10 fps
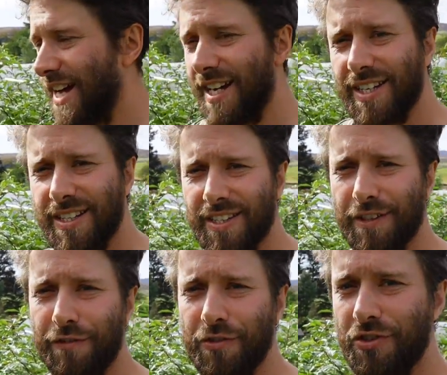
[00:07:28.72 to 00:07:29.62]
and
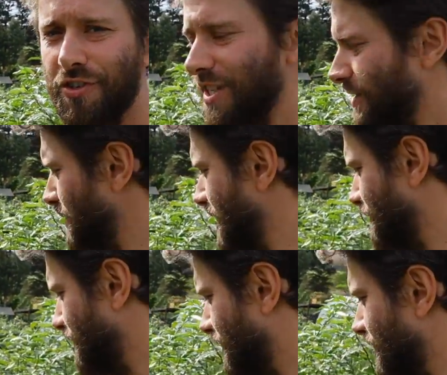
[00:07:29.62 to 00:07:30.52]
the fruit trees, we
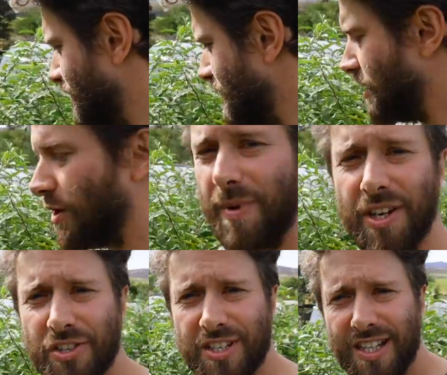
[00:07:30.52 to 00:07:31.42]
have our
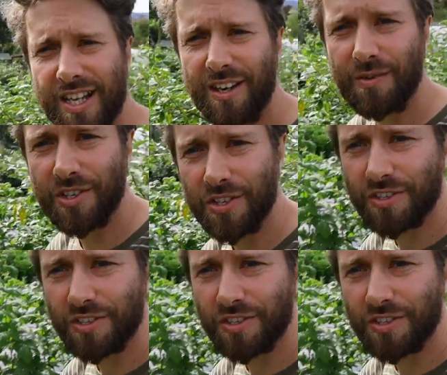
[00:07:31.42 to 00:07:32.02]
herbaceous layer, which